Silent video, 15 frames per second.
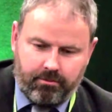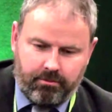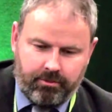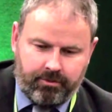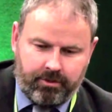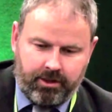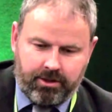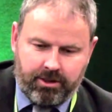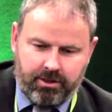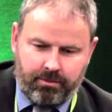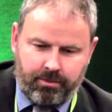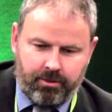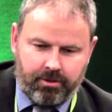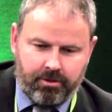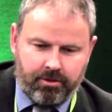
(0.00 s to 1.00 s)
we've touched
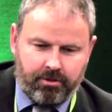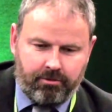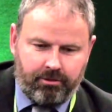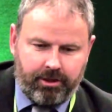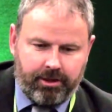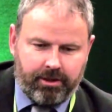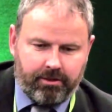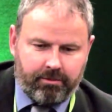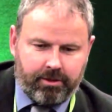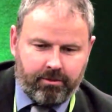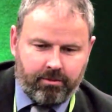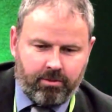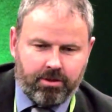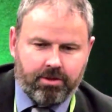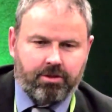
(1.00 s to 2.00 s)
upon it already. I
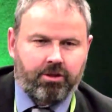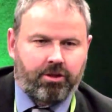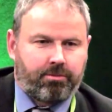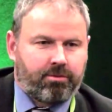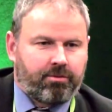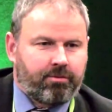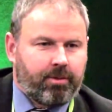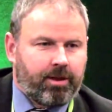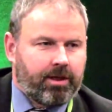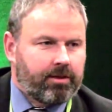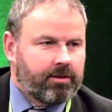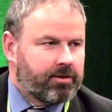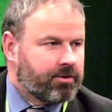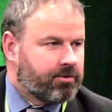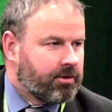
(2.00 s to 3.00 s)
mean, what's top of
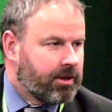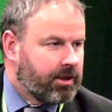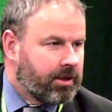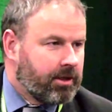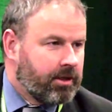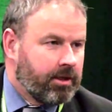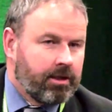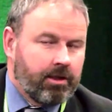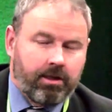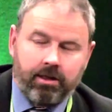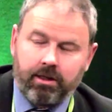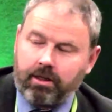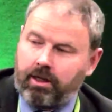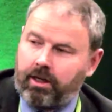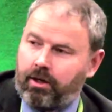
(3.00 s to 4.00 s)
mind is really
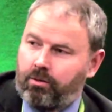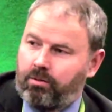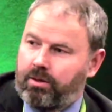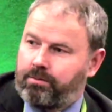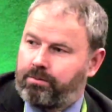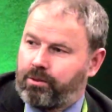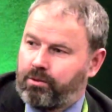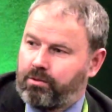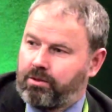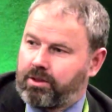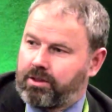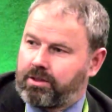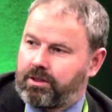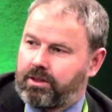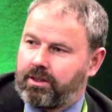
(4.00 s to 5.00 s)
how we pull
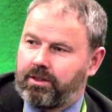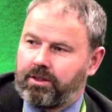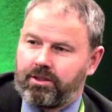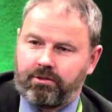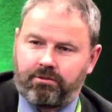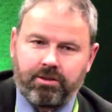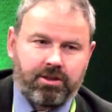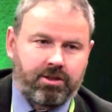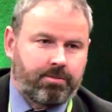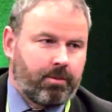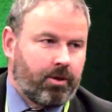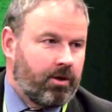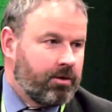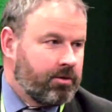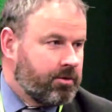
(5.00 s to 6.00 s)
this together to
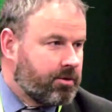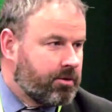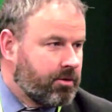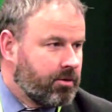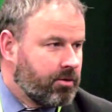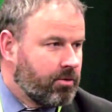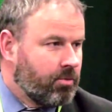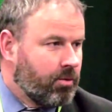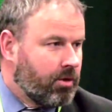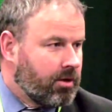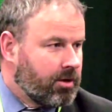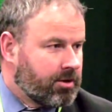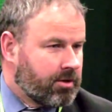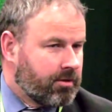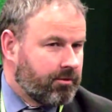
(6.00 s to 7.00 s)
respond to
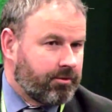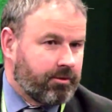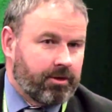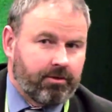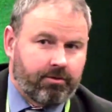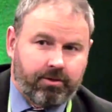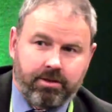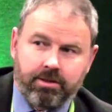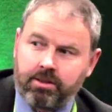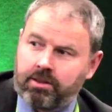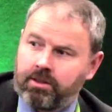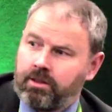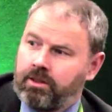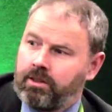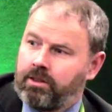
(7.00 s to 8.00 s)
what is in front of us,
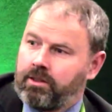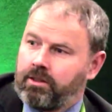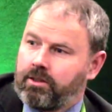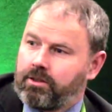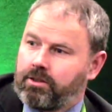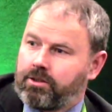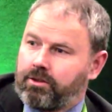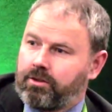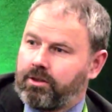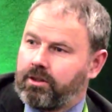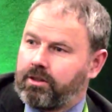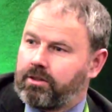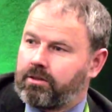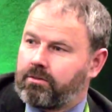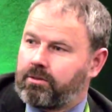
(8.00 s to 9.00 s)
so
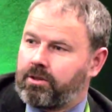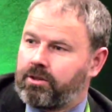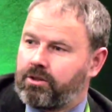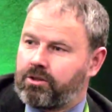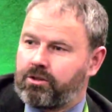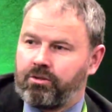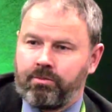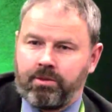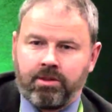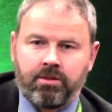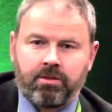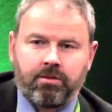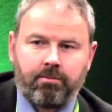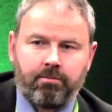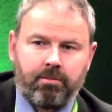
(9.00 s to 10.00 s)
that
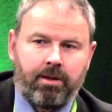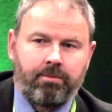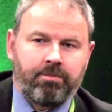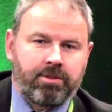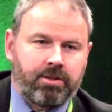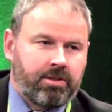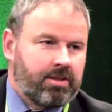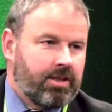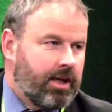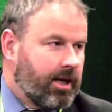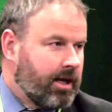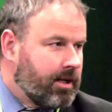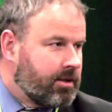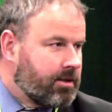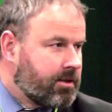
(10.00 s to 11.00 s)
consumers, mums and
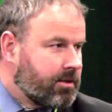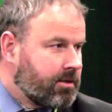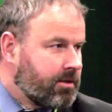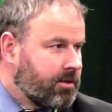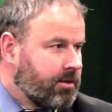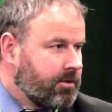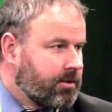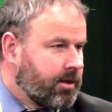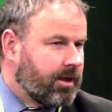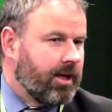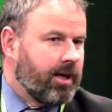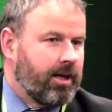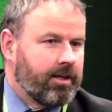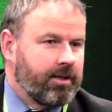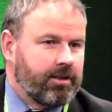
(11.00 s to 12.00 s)
dads, the
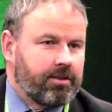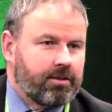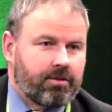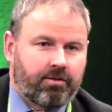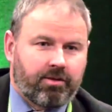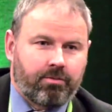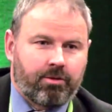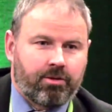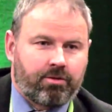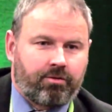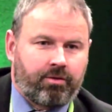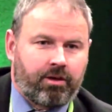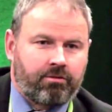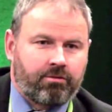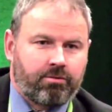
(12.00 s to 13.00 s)
guardians of the most
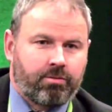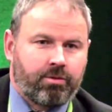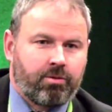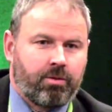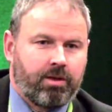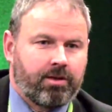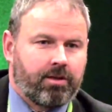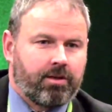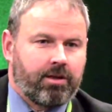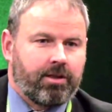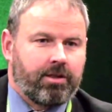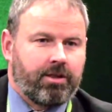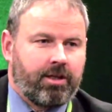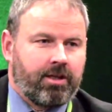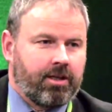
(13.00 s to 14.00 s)
vulnerable, whether
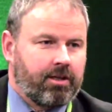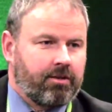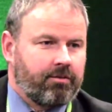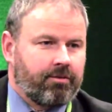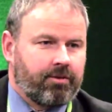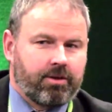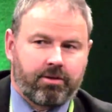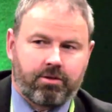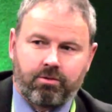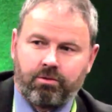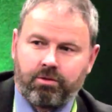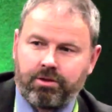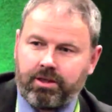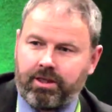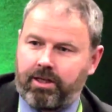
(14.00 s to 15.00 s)
they're young infants
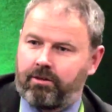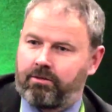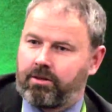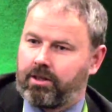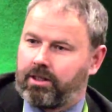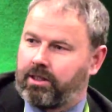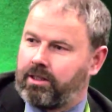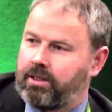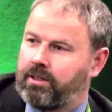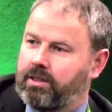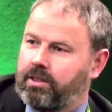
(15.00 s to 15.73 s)
or the elderly,